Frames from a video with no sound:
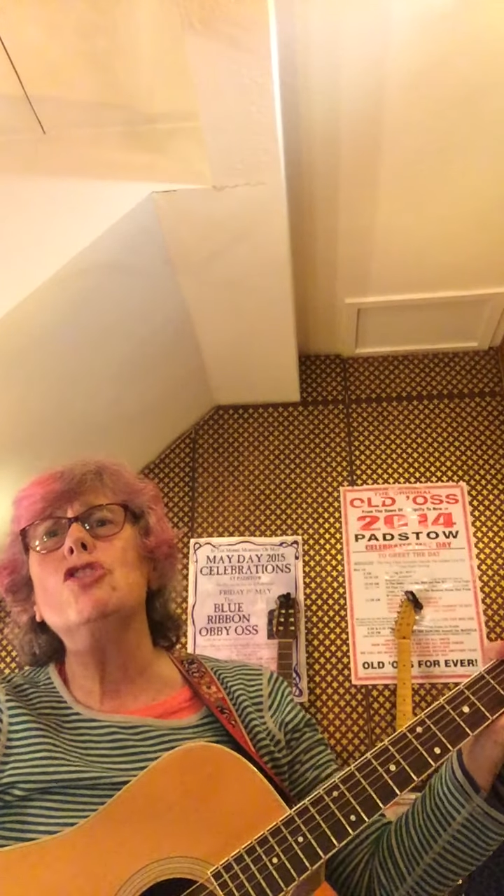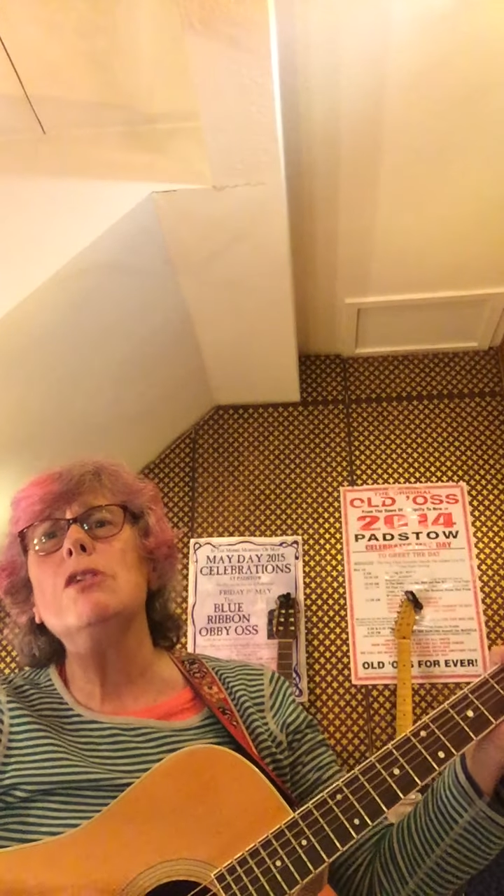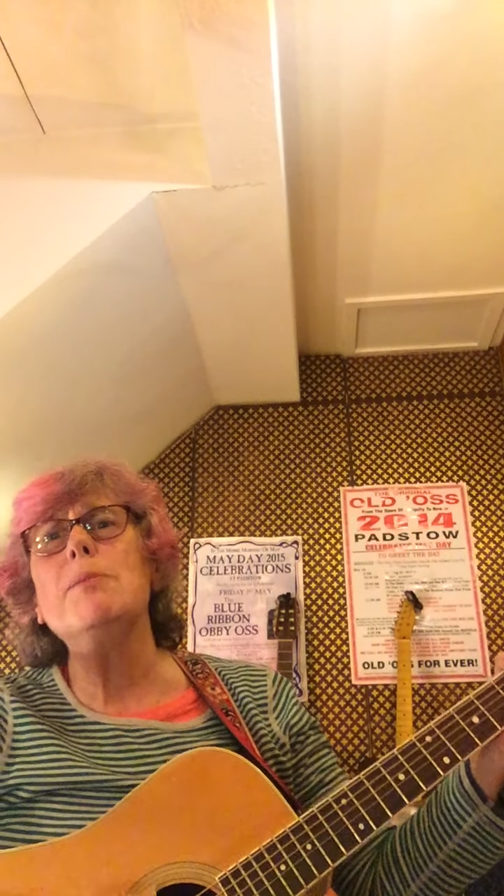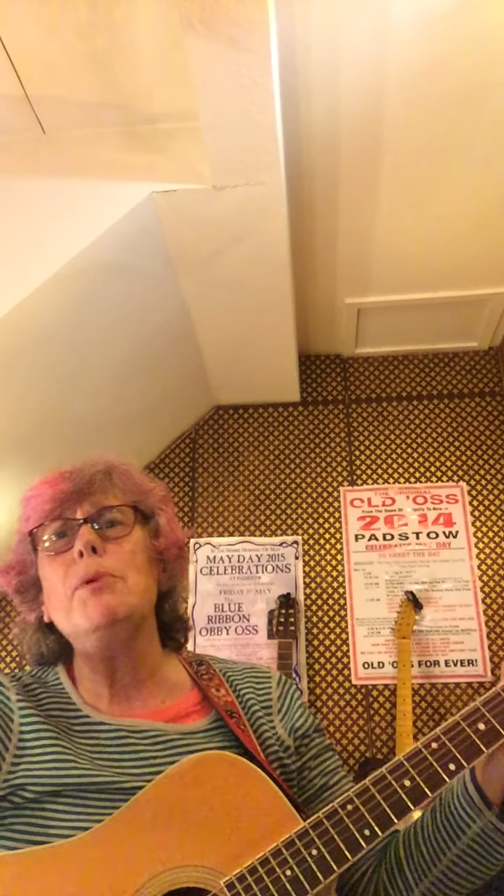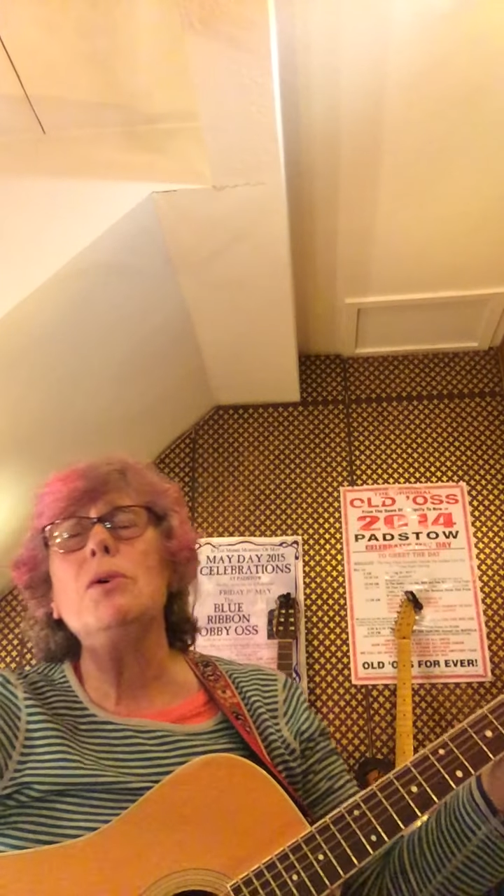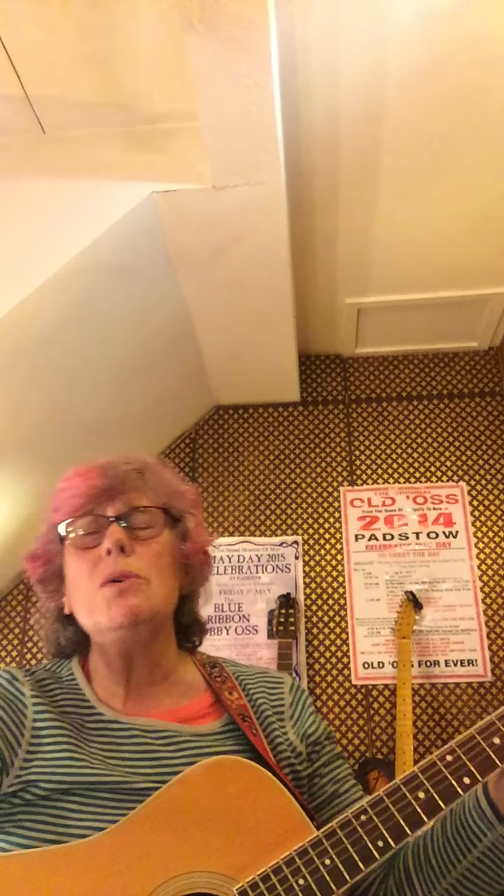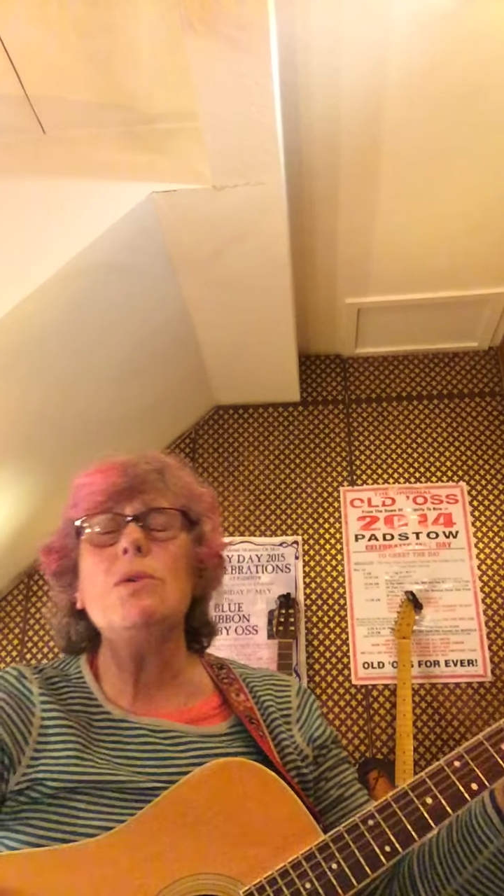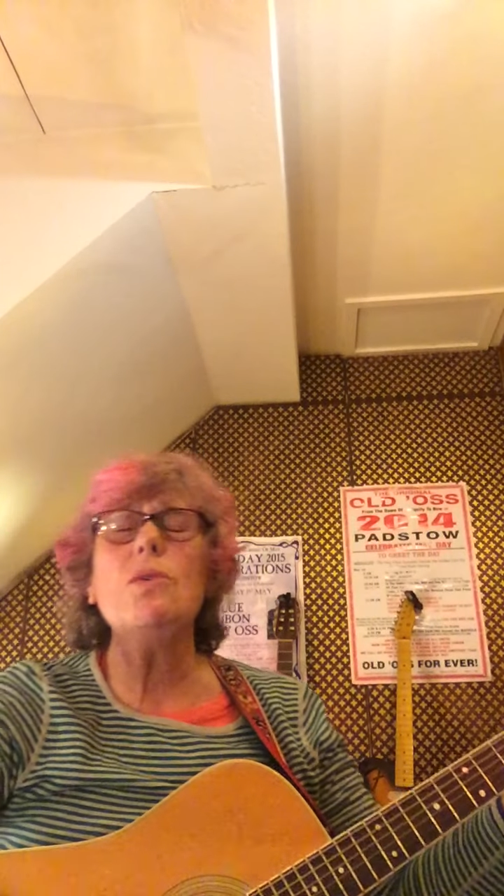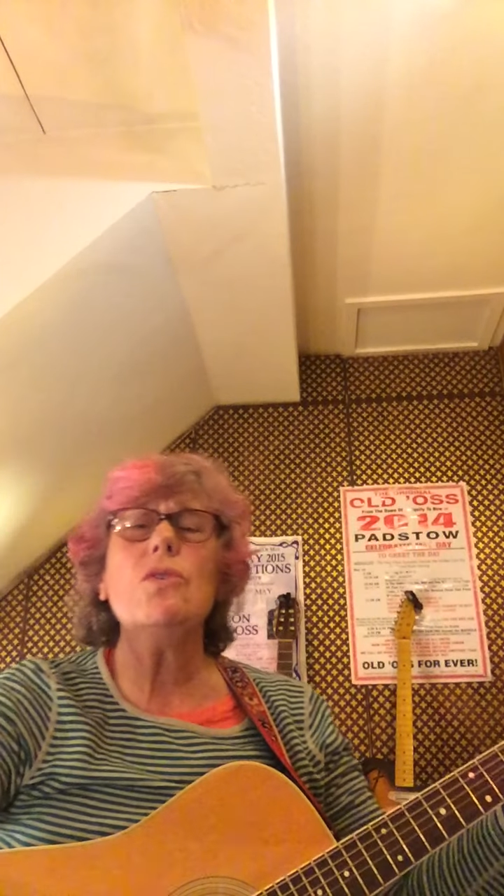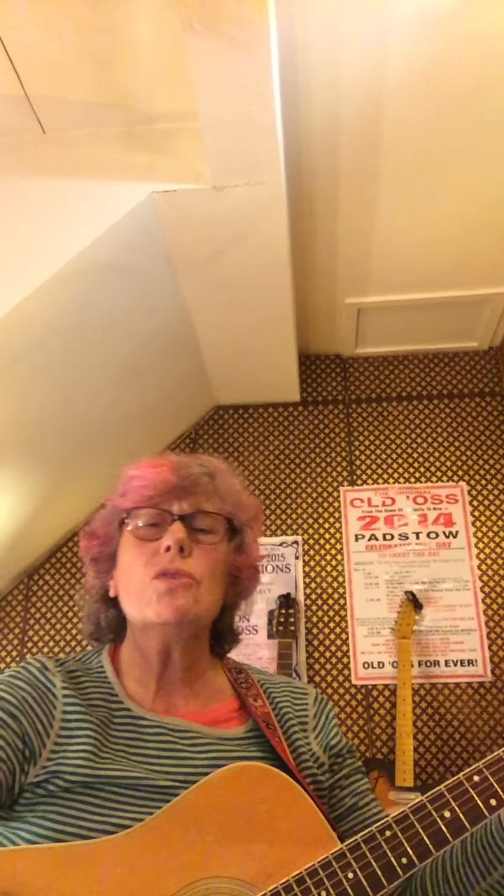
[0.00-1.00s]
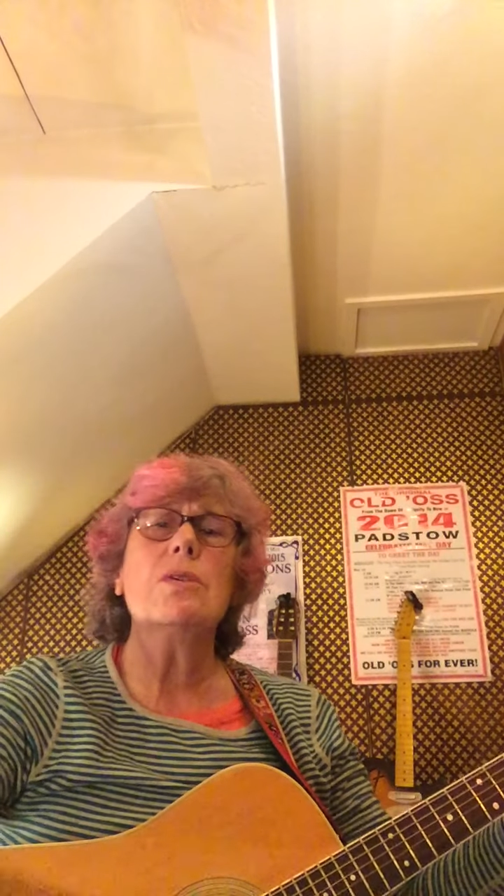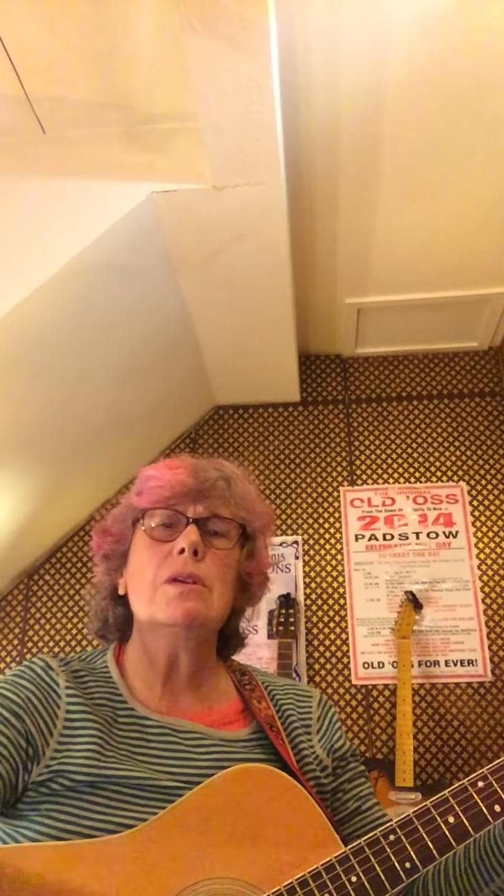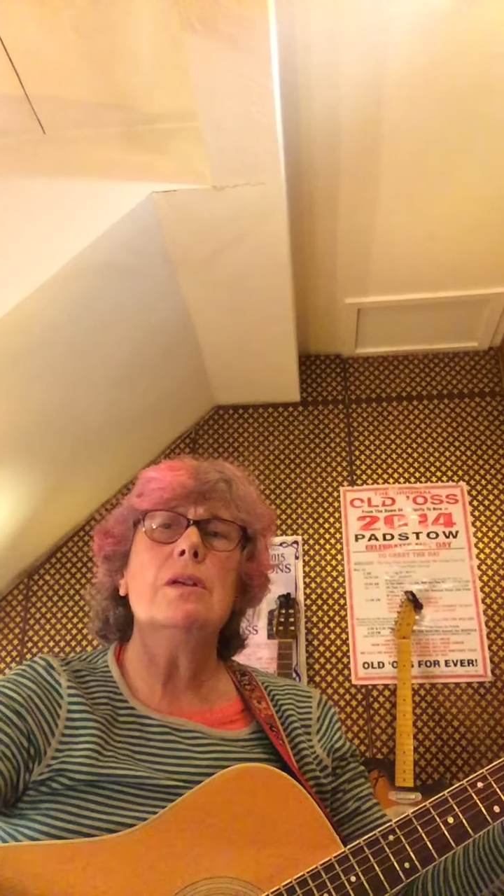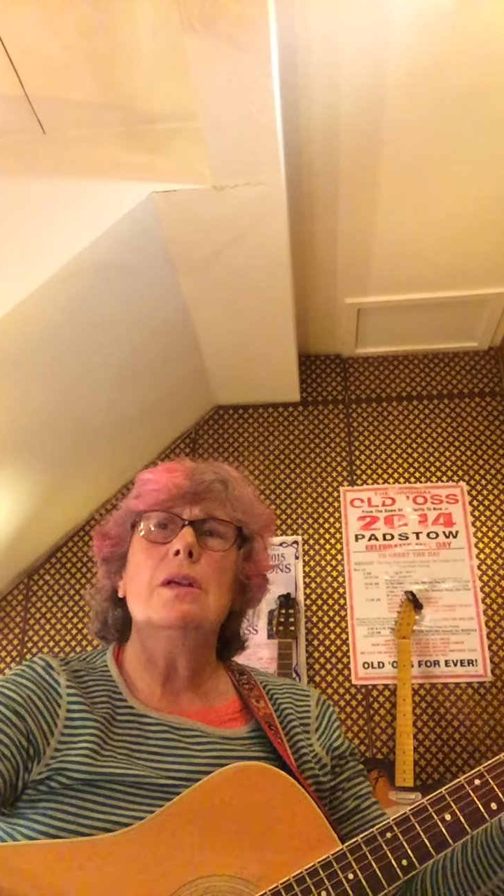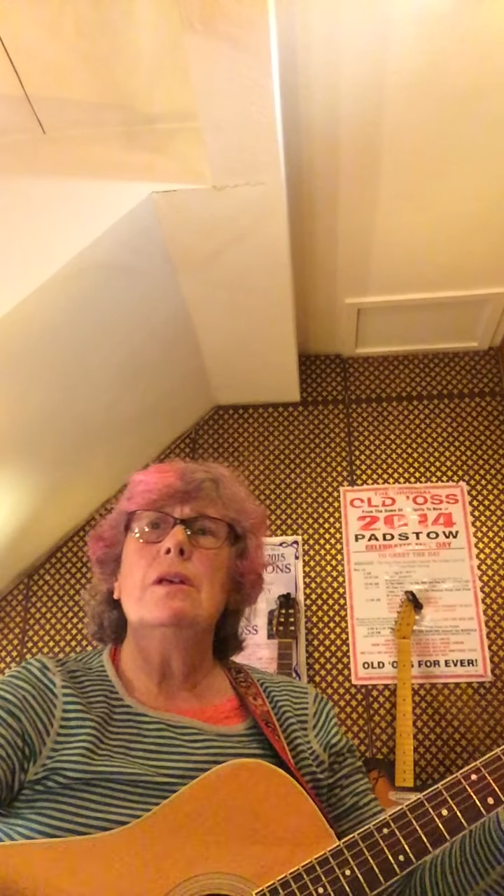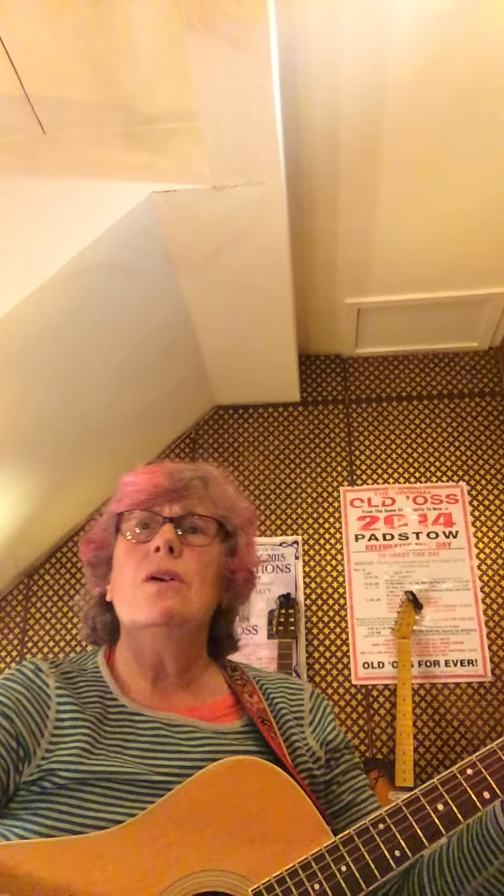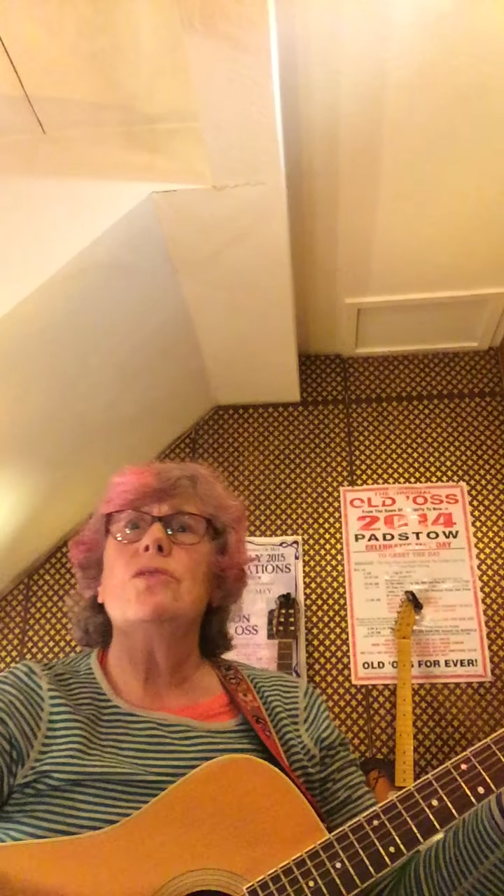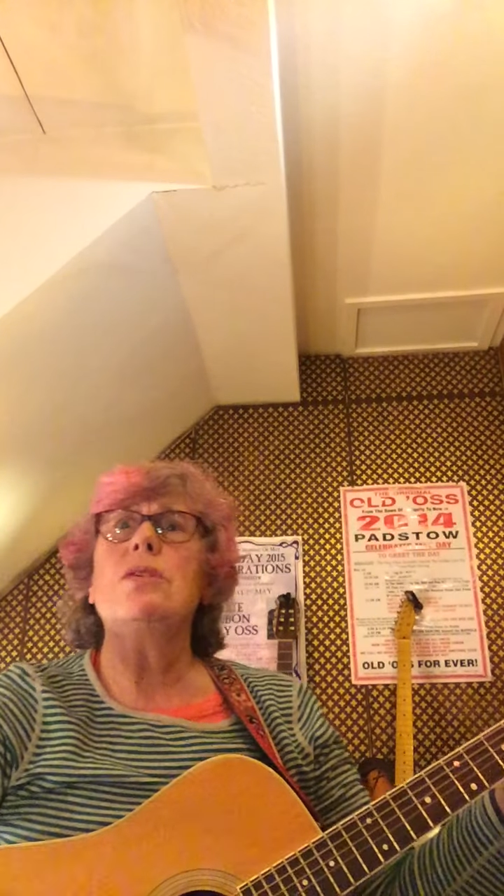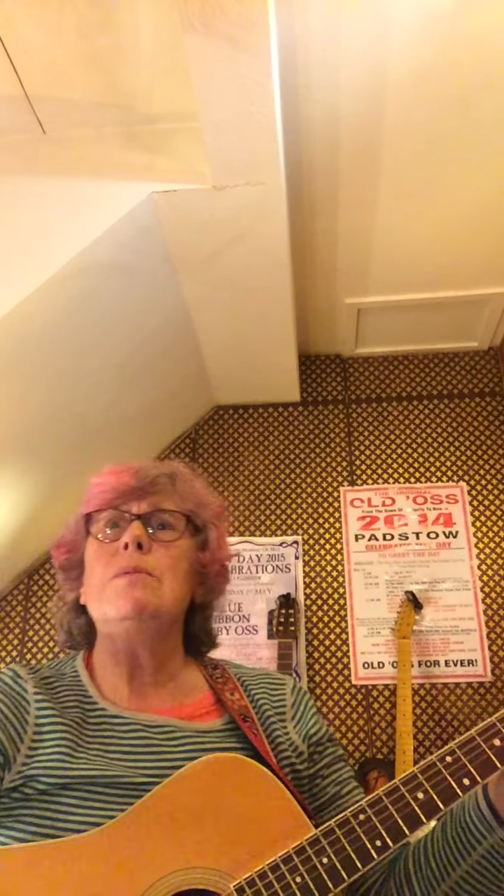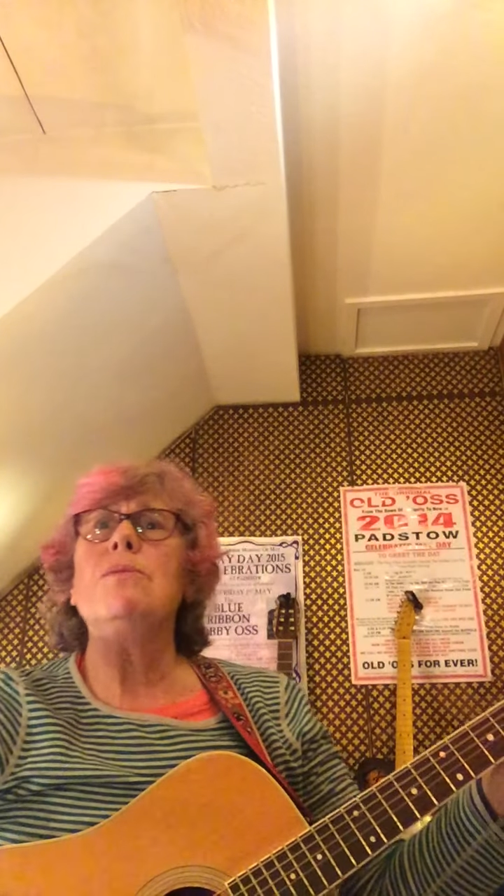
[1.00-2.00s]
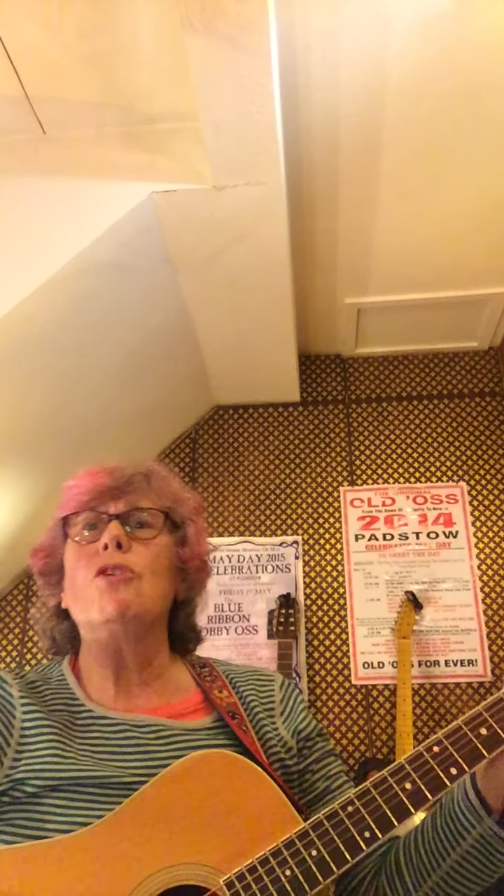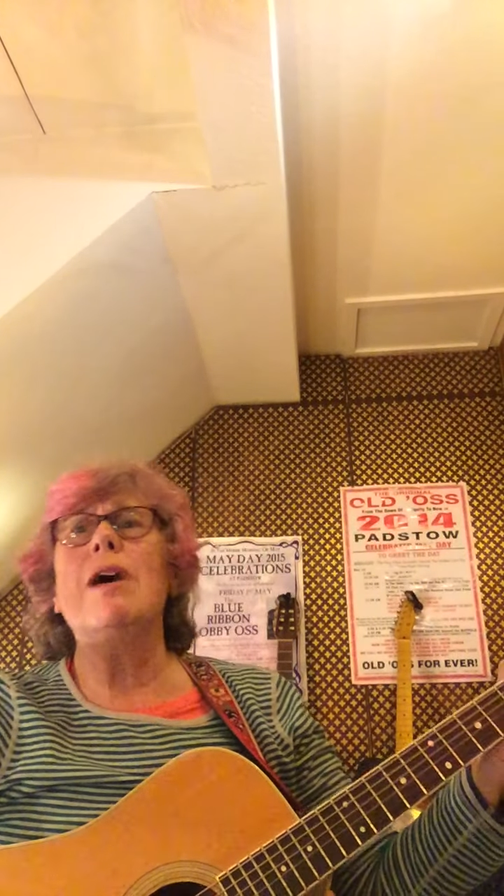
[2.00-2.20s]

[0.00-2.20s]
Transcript: triples, some